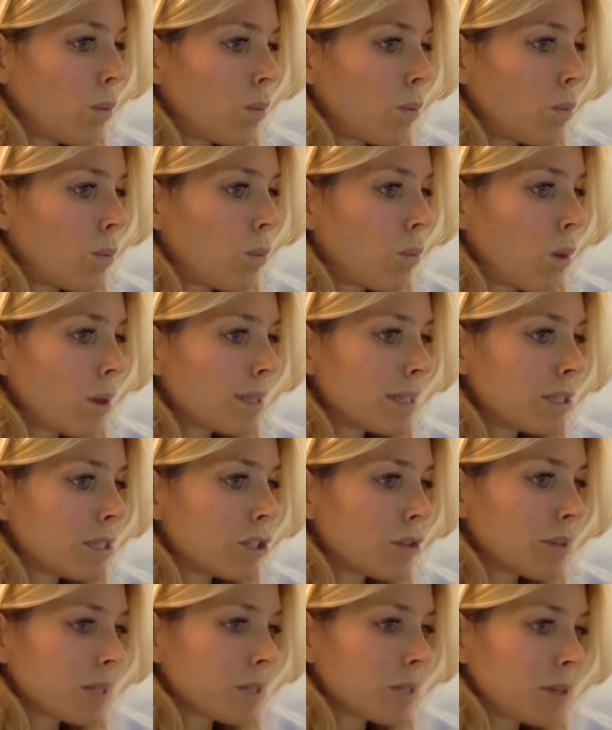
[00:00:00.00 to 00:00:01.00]
What is your
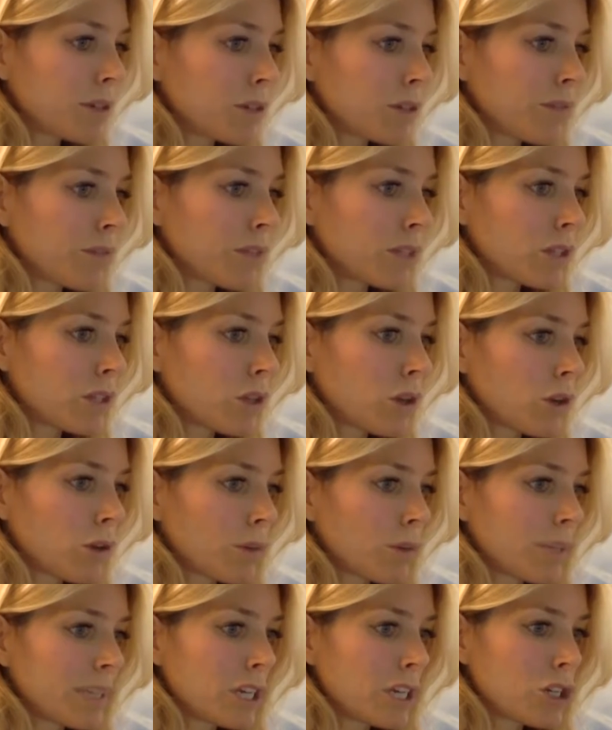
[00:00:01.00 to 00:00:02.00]
experience on vertical
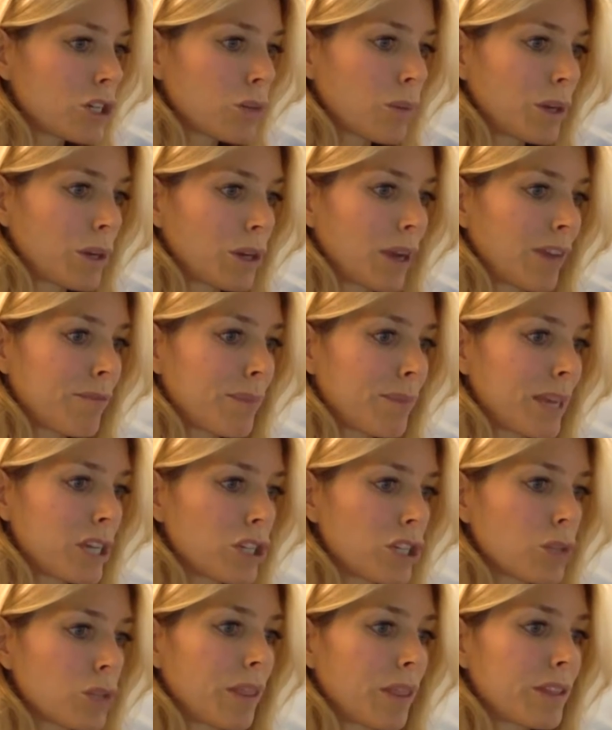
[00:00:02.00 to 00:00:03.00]
augmentation when you have patients
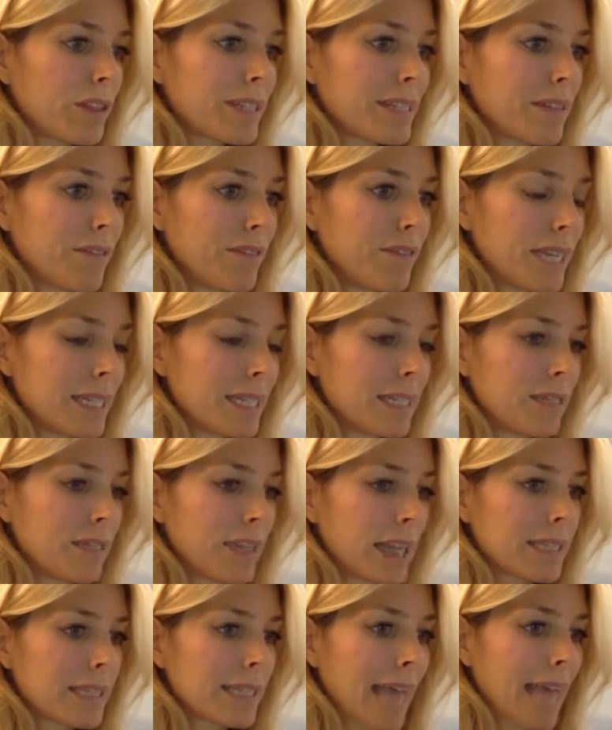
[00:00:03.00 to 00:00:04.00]
with severe
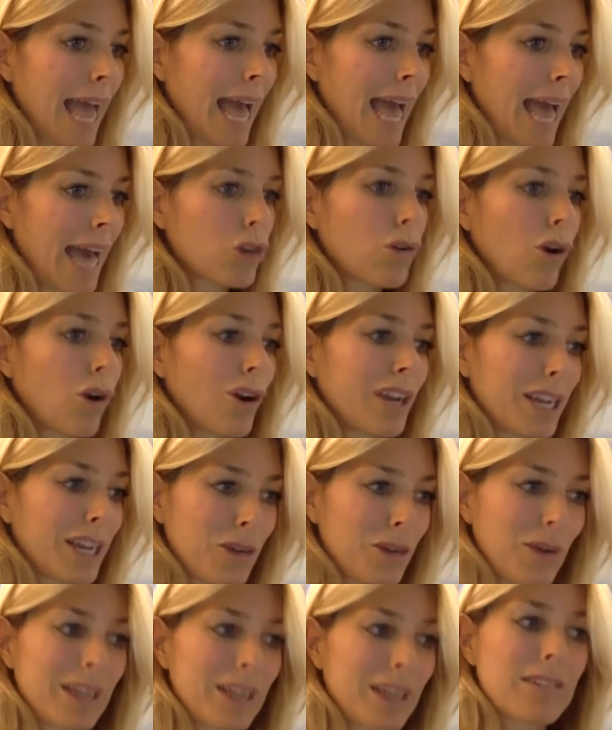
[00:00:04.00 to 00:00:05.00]
defects and chronic
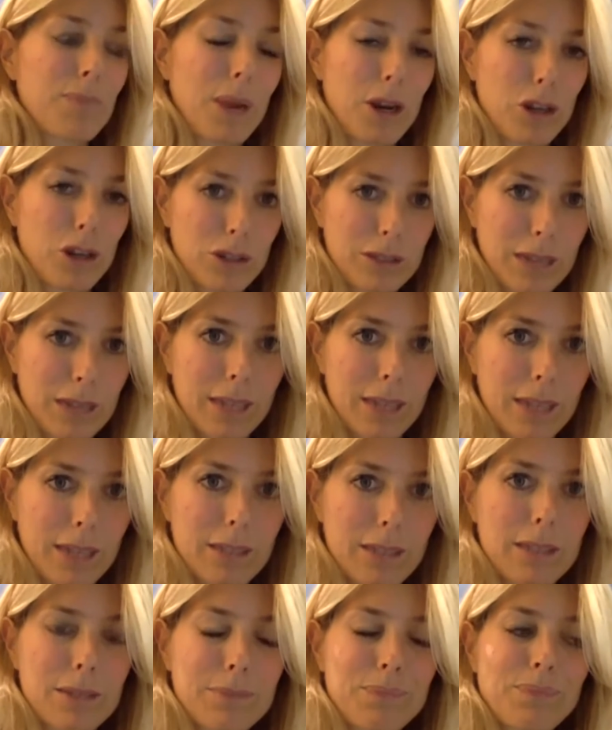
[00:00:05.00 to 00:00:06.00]
aggressive
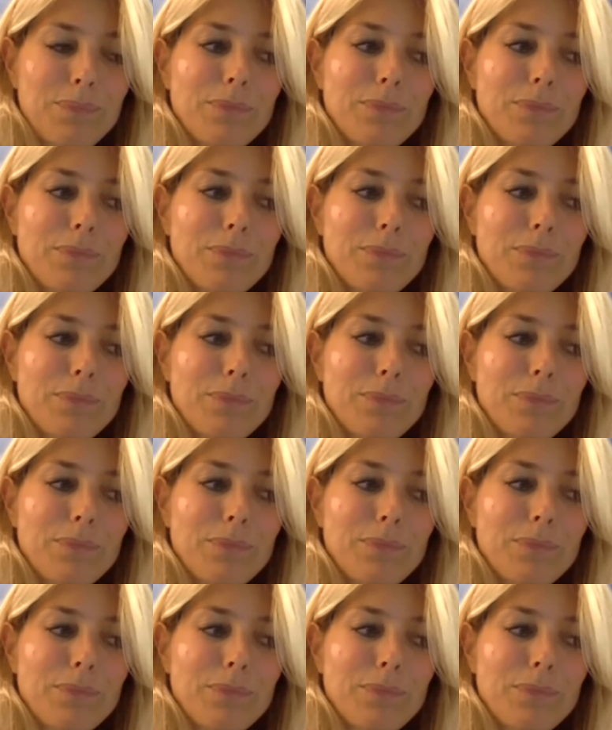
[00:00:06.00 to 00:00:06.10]
periodontitis?